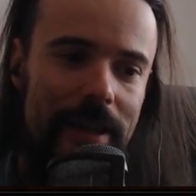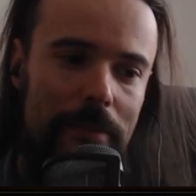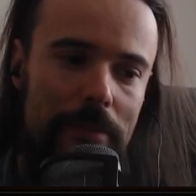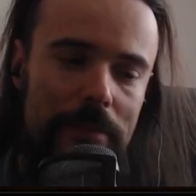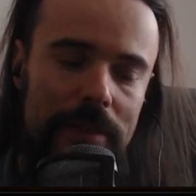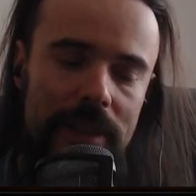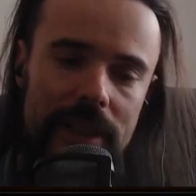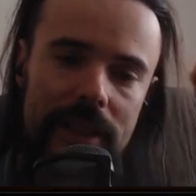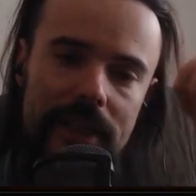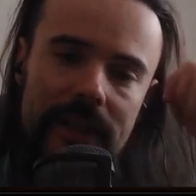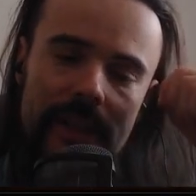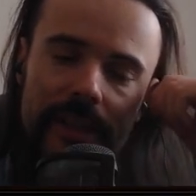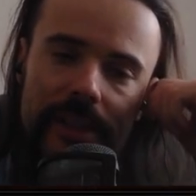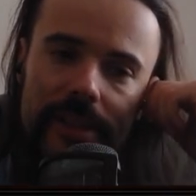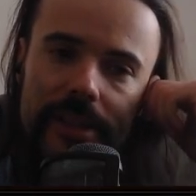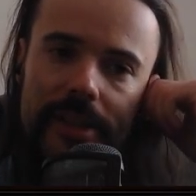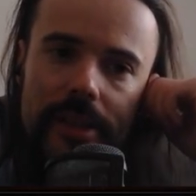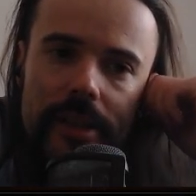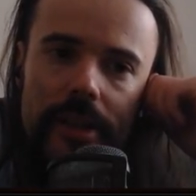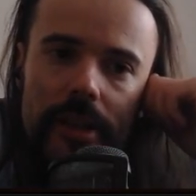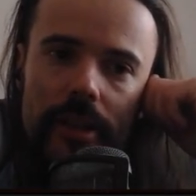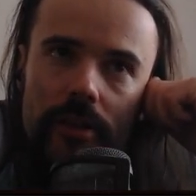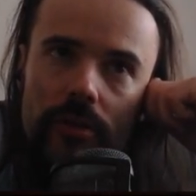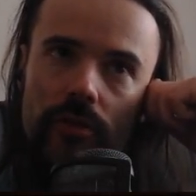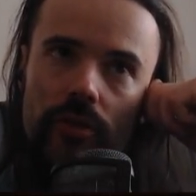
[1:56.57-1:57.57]
updated
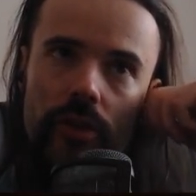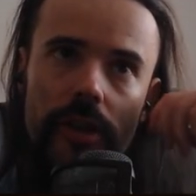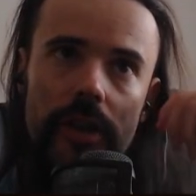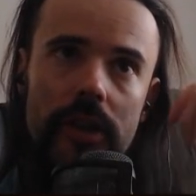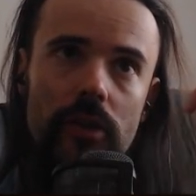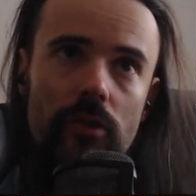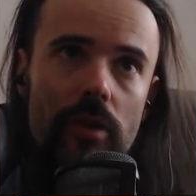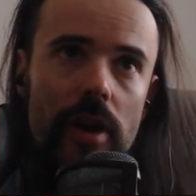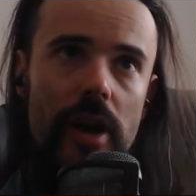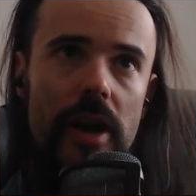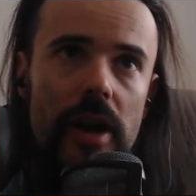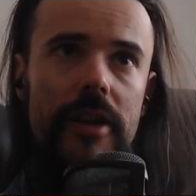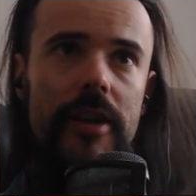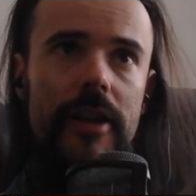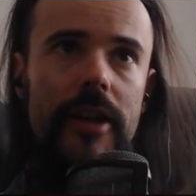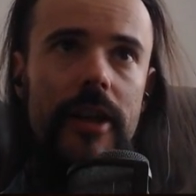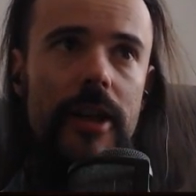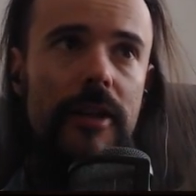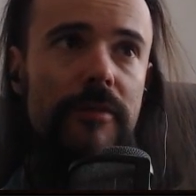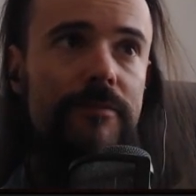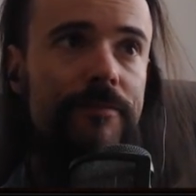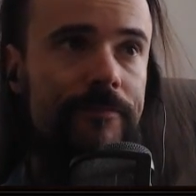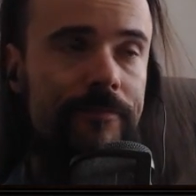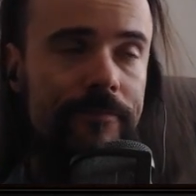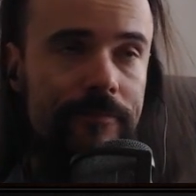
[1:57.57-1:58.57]
skill tree right
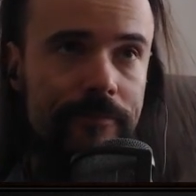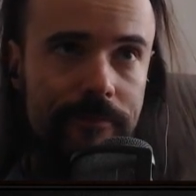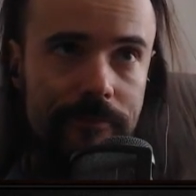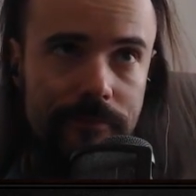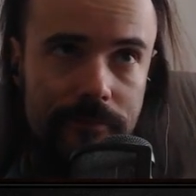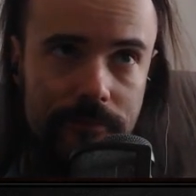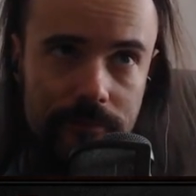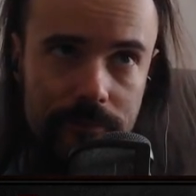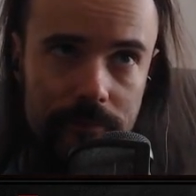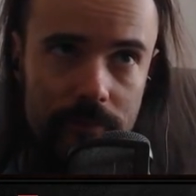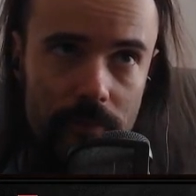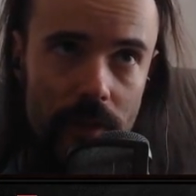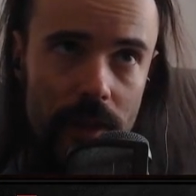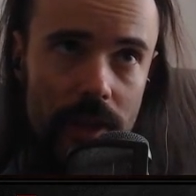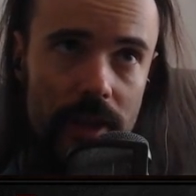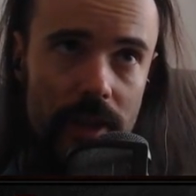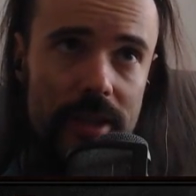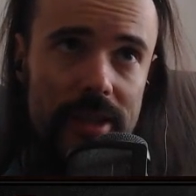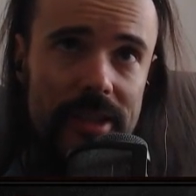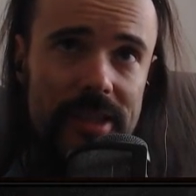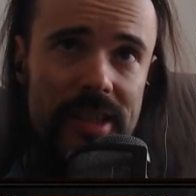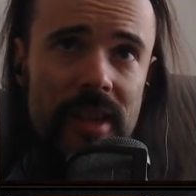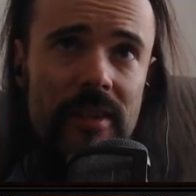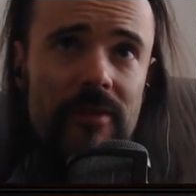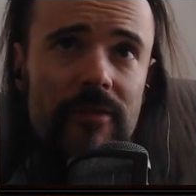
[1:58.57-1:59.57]
here.
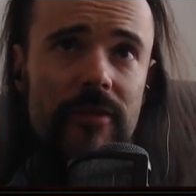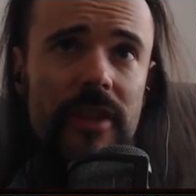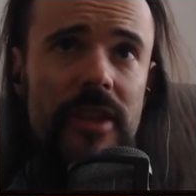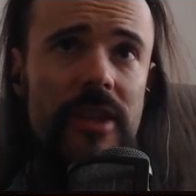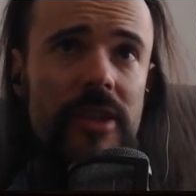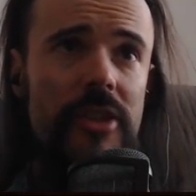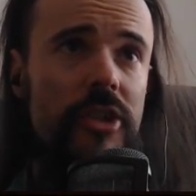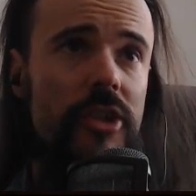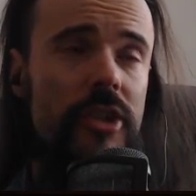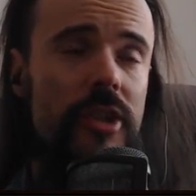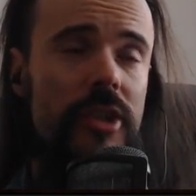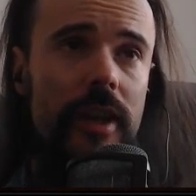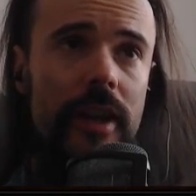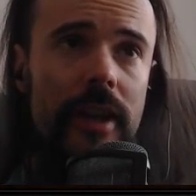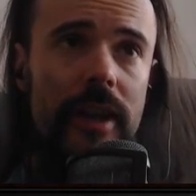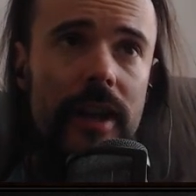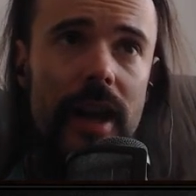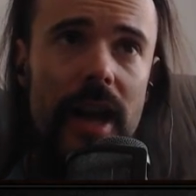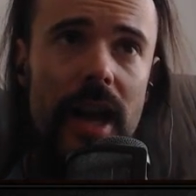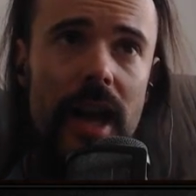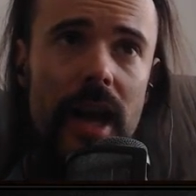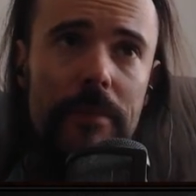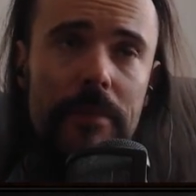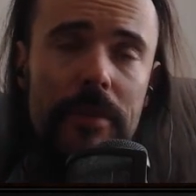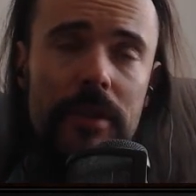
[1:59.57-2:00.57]
Some things
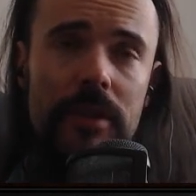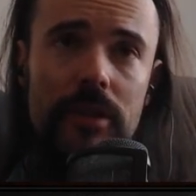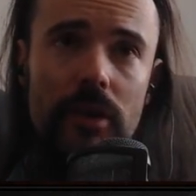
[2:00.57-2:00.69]
happened